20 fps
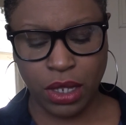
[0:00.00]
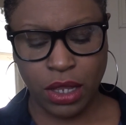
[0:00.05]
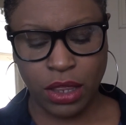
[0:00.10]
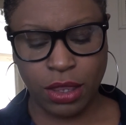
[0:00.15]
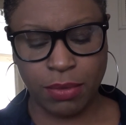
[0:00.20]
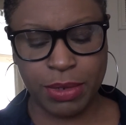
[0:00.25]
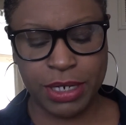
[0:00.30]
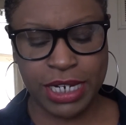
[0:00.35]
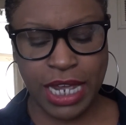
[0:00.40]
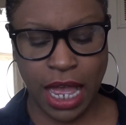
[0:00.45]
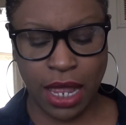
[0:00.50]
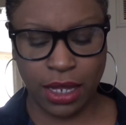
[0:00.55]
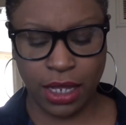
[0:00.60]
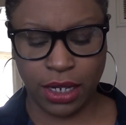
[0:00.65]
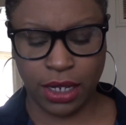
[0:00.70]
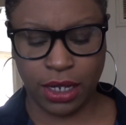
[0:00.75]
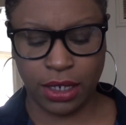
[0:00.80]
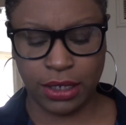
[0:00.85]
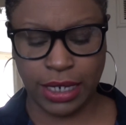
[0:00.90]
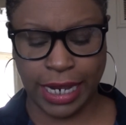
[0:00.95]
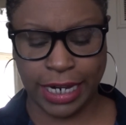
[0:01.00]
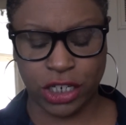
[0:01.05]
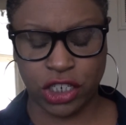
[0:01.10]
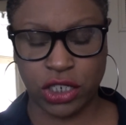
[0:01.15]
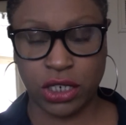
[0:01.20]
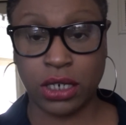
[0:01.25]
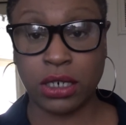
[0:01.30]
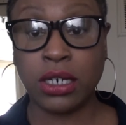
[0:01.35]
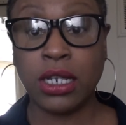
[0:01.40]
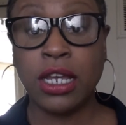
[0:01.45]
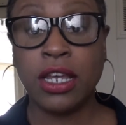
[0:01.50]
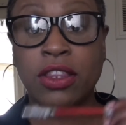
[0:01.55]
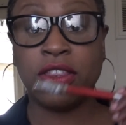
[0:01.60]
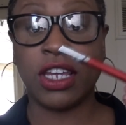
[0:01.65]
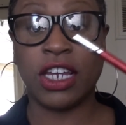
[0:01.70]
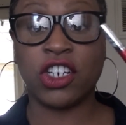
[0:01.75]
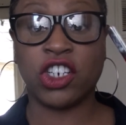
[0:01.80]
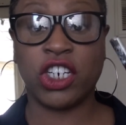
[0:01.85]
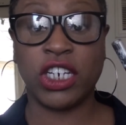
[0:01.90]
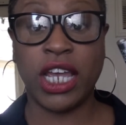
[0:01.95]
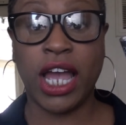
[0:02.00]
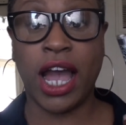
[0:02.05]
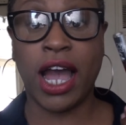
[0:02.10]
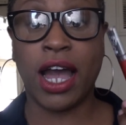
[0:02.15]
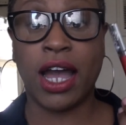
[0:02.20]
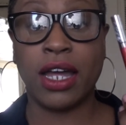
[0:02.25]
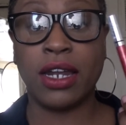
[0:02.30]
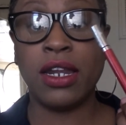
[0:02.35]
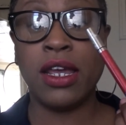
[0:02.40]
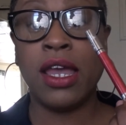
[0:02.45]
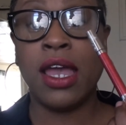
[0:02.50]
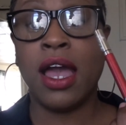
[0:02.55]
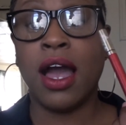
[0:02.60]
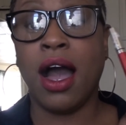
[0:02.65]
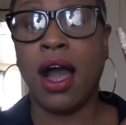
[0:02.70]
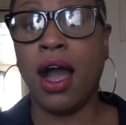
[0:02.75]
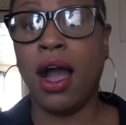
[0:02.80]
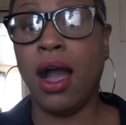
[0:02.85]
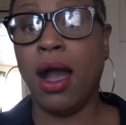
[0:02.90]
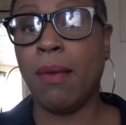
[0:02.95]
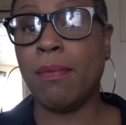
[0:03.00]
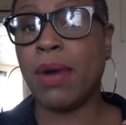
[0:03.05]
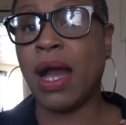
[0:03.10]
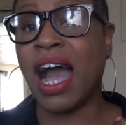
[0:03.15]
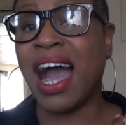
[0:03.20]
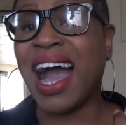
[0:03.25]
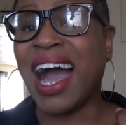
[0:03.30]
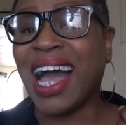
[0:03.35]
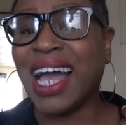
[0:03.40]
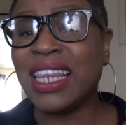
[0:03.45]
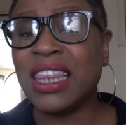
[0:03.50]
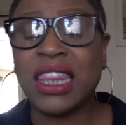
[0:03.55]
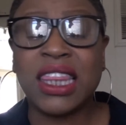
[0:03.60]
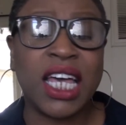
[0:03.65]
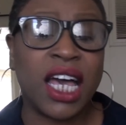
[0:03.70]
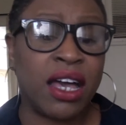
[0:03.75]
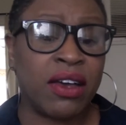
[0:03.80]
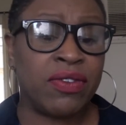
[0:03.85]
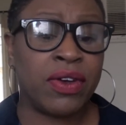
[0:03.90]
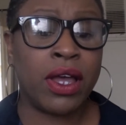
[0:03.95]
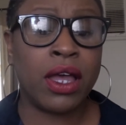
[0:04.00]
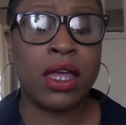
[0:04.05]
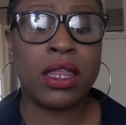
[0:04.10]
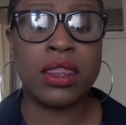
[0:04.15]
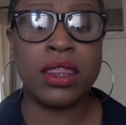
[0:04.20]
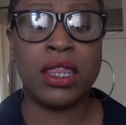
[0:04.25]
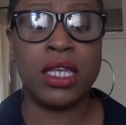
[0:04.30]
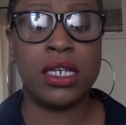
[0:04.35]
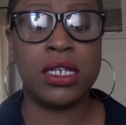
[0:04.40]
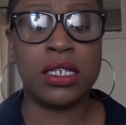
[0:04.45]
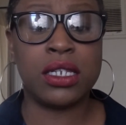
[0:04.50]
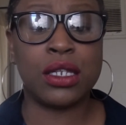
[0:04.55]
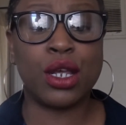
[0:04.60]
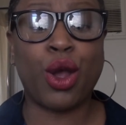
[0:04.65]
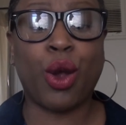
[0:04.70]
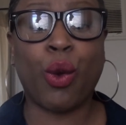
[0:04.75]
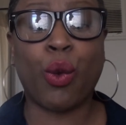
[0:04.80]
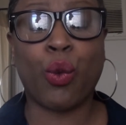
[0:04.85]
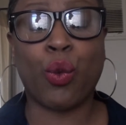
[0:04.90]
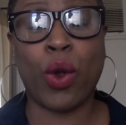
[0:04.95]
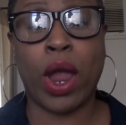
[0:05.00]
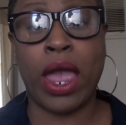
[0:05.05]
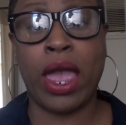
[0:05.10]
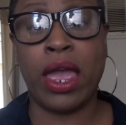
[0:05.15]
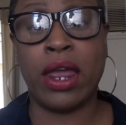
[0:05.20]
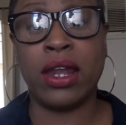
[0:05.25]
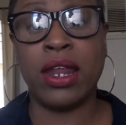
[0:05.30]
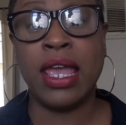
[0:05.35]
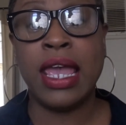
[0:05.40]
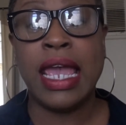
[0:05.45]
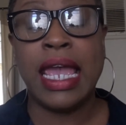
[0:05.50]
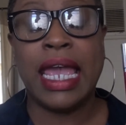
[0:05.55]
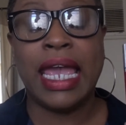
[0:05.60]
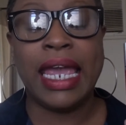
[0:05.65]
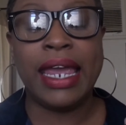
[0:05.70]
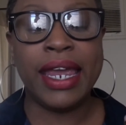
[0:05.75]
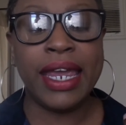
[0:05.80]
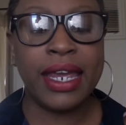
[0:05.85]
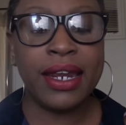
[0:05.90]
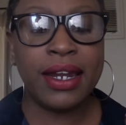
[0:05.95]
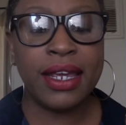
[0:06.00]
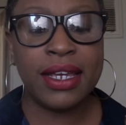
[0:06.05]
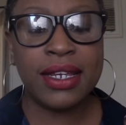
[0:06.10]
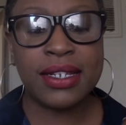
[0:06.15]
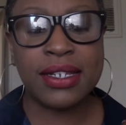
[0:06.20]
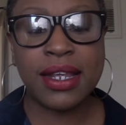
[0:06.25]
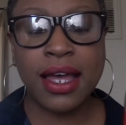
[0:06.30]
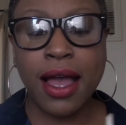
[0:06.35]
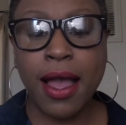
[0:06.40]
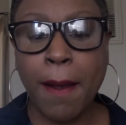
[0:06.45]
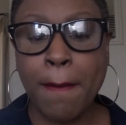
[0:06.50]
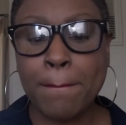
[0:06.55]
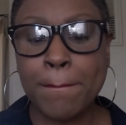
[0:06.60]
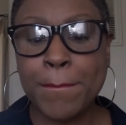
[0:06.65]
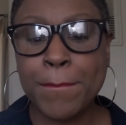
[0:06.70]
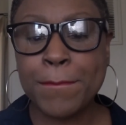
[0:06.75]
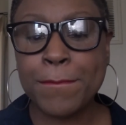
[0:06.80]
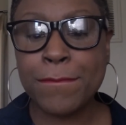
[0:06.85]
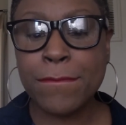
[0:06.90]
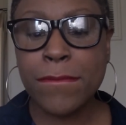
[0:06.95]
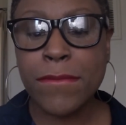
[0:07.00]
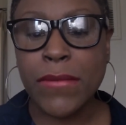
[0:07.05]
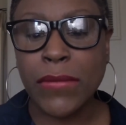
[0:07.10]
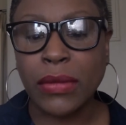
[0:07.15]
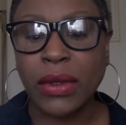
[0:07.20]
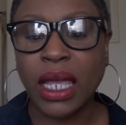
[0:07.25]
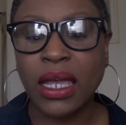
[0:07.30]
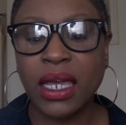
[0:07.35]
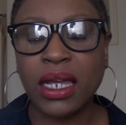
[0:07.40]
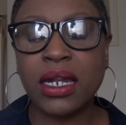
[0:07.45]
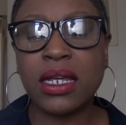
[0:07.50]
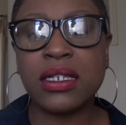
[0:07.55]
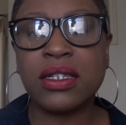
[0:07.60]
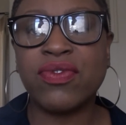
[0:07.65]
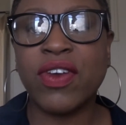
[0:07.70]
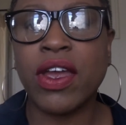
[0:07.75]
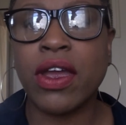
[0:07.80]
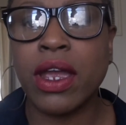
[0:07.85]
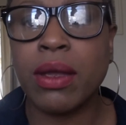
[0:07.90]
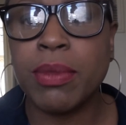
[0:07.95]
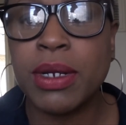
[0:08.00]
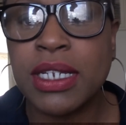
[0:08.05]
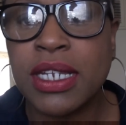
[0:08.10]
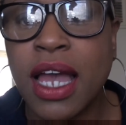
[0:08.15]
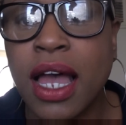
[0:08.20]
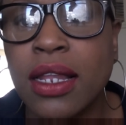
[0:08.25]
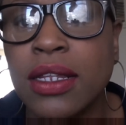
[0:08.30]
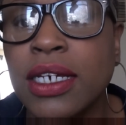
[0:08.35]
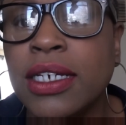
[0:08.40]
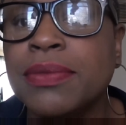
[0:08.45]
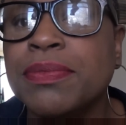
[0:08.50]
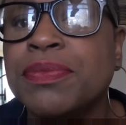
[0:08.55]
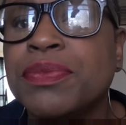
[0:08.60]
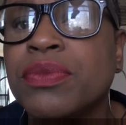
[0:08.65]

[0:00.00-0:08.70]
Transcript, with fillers: the metallic collection that she had. Um, I love this red. It is, um, it is very metallic.